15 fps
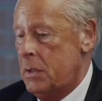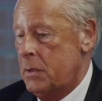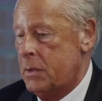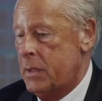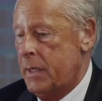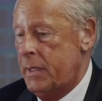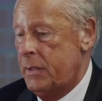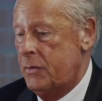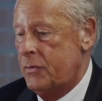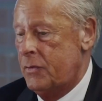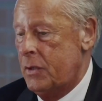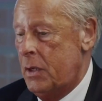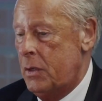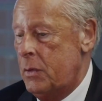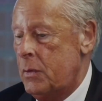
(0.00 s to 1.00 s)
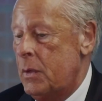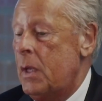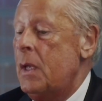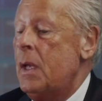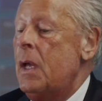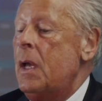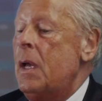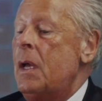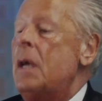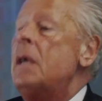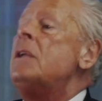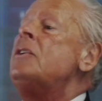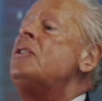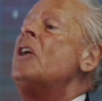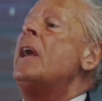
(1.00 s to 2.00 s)
Okay, so,
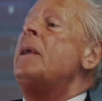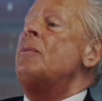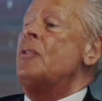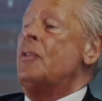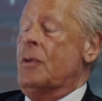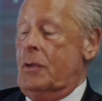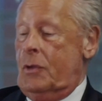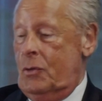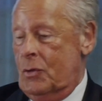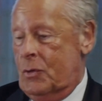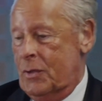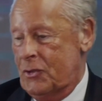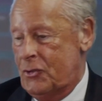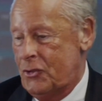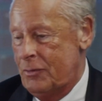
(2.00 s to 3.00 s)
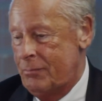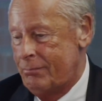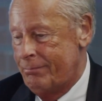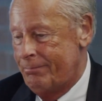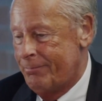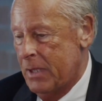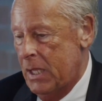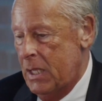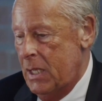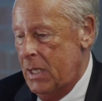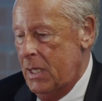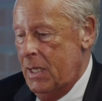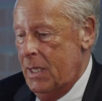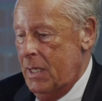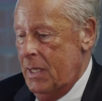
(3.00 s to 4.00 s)
James, your question.
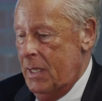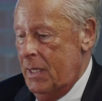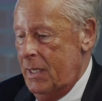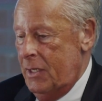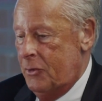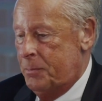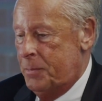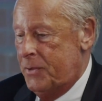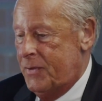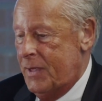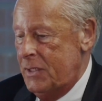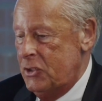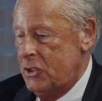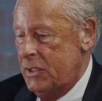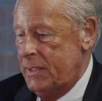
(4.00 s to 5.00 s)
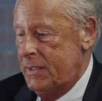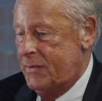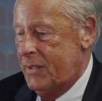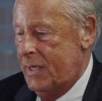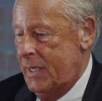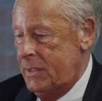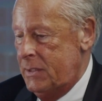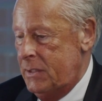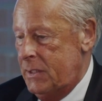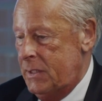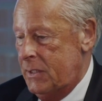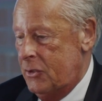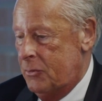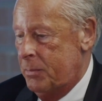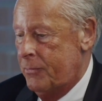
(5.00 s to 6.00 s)
It's potentially 10
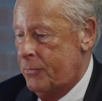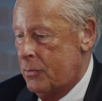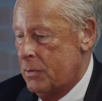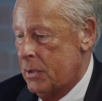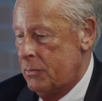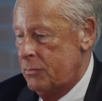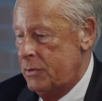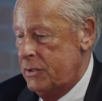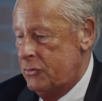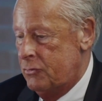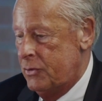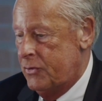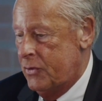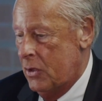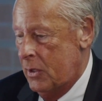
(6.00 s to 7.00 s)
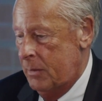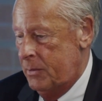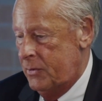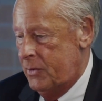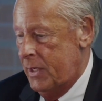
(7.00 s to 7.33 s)
years before I reach retirement